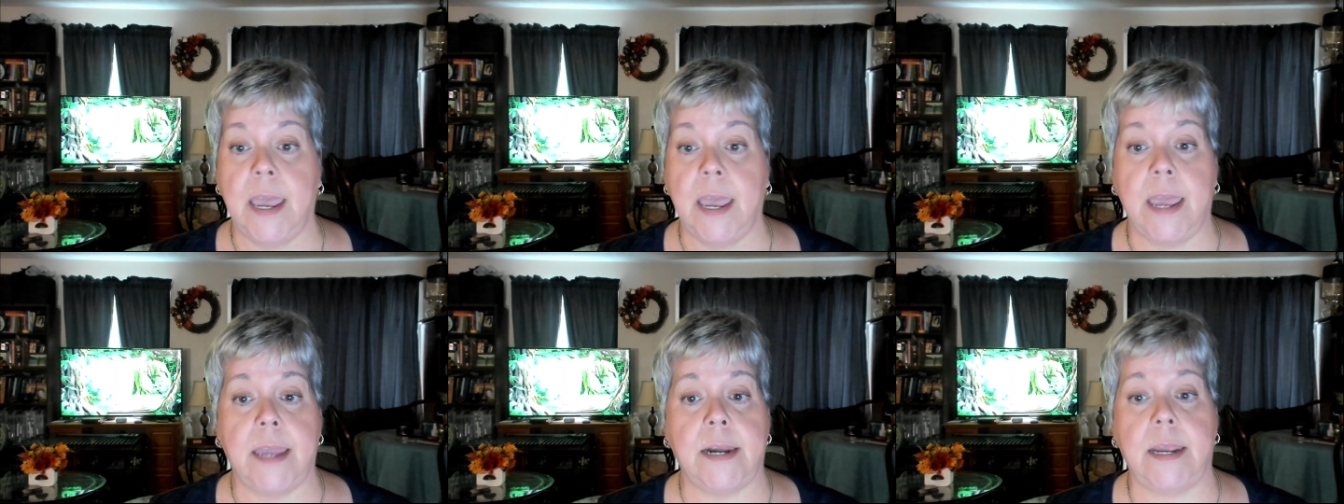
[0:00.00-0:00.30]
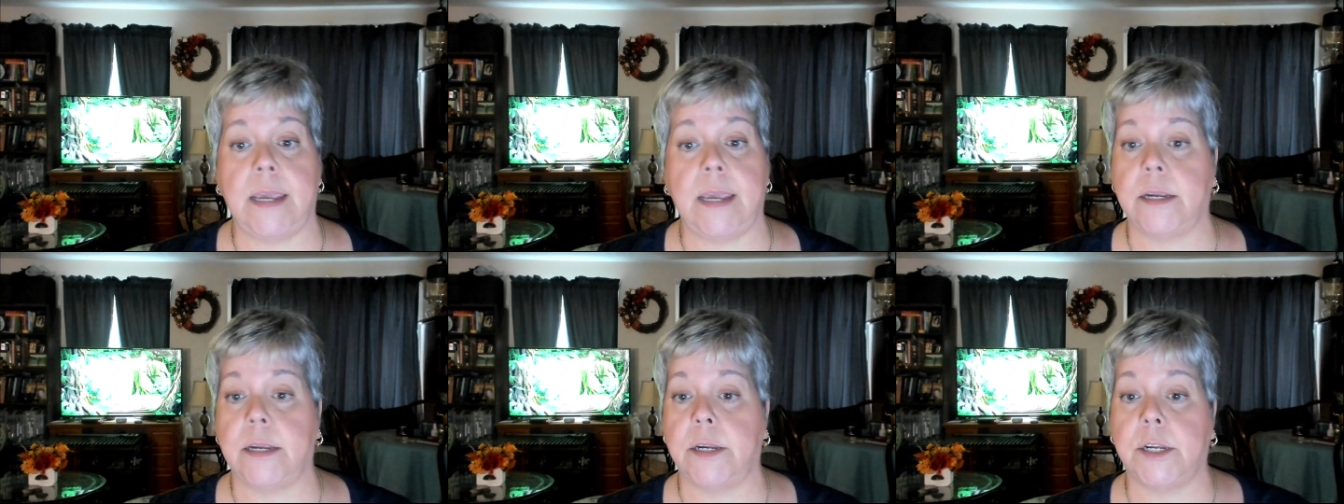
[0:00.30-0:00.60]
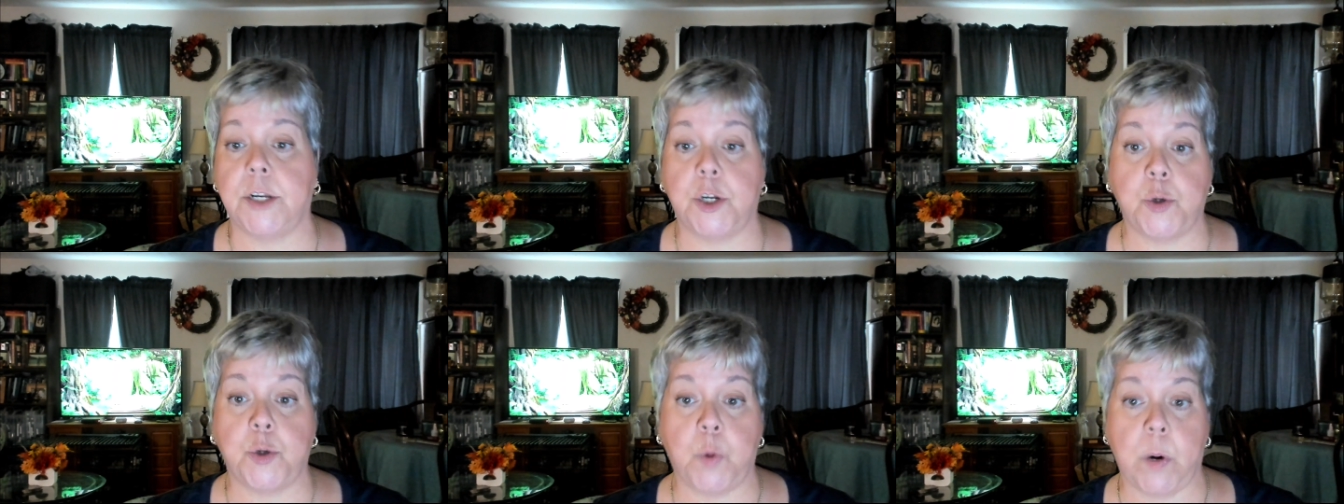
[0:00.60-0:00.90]
and
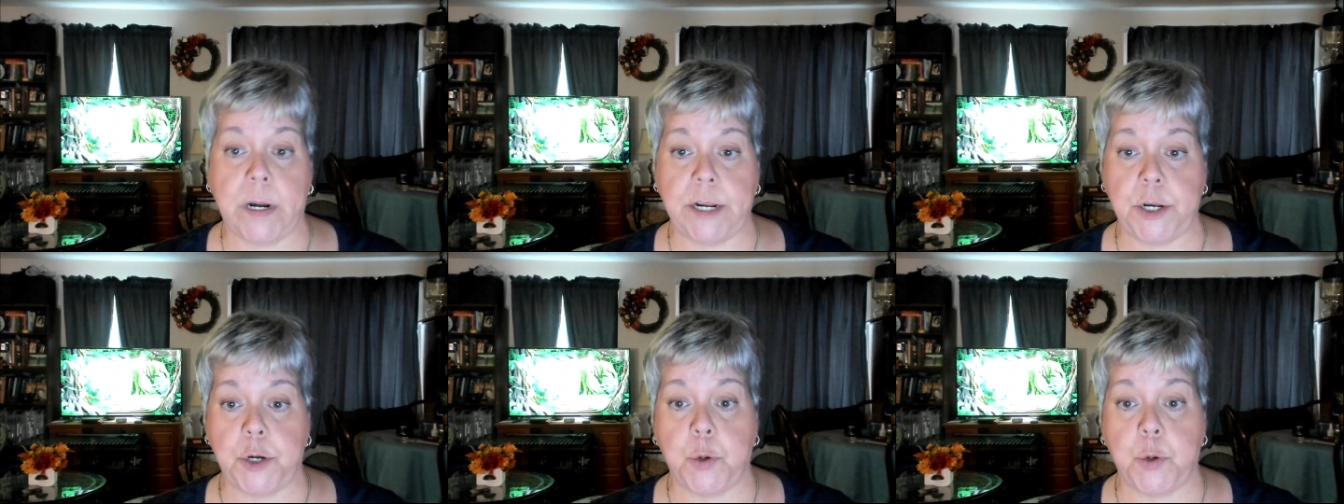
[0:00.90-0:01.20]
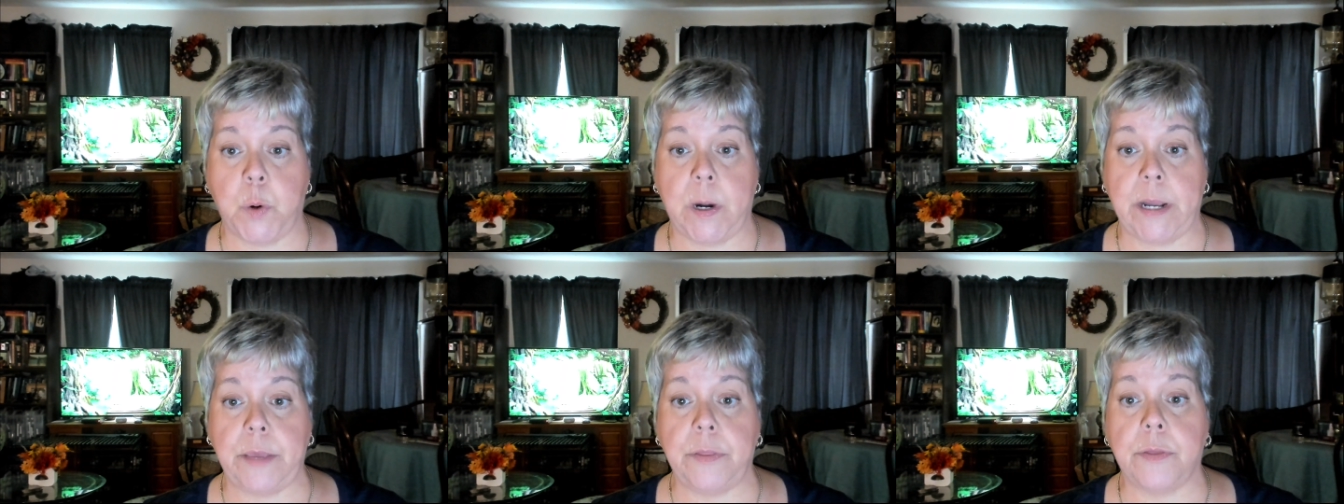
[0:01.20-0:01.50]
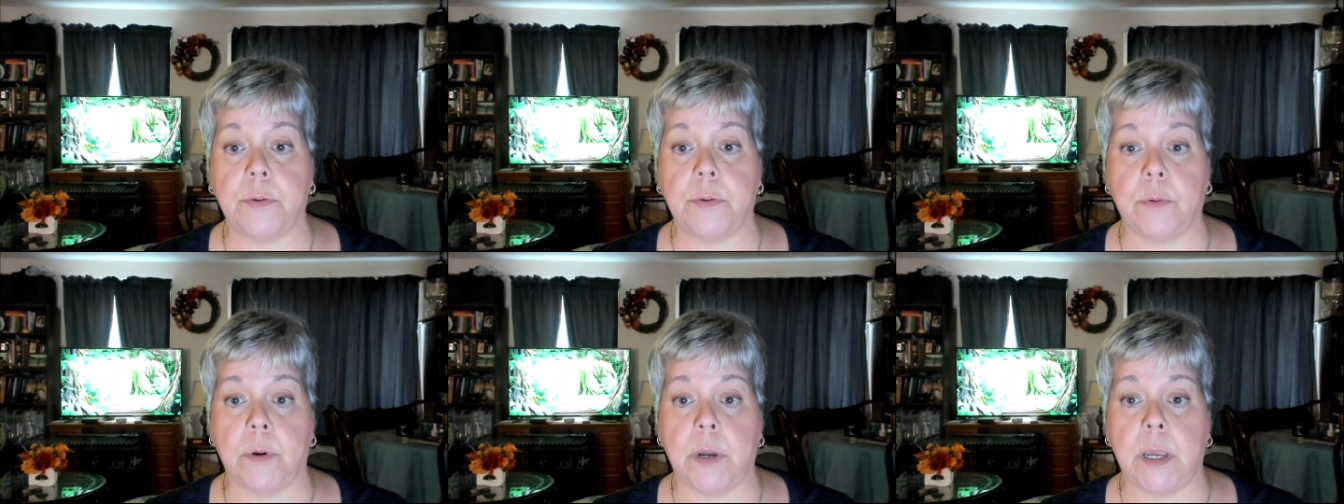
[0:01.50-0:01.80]
into
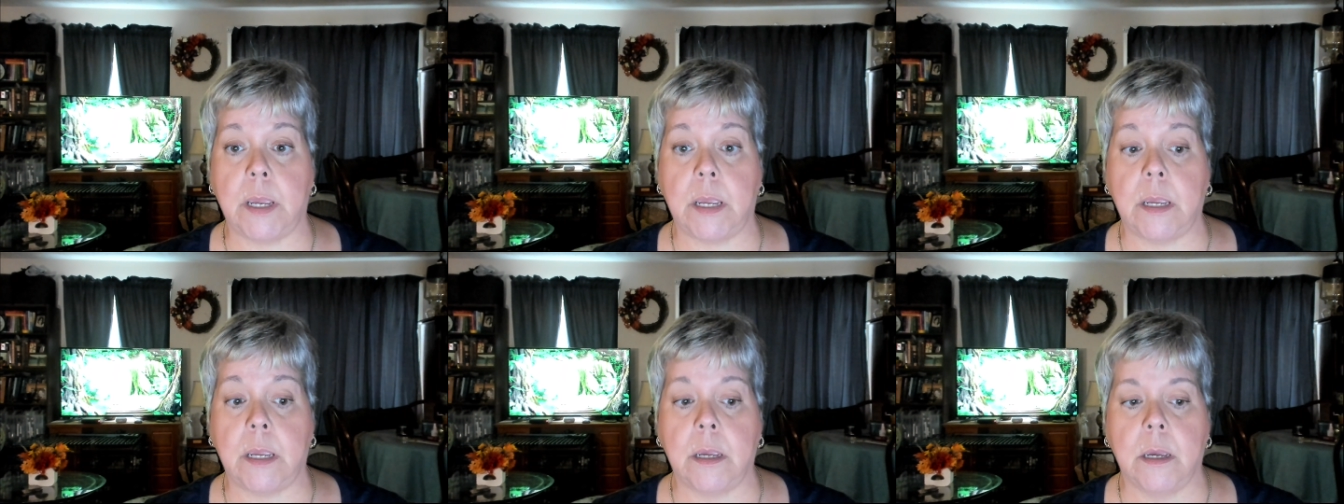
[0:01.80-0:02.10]
2023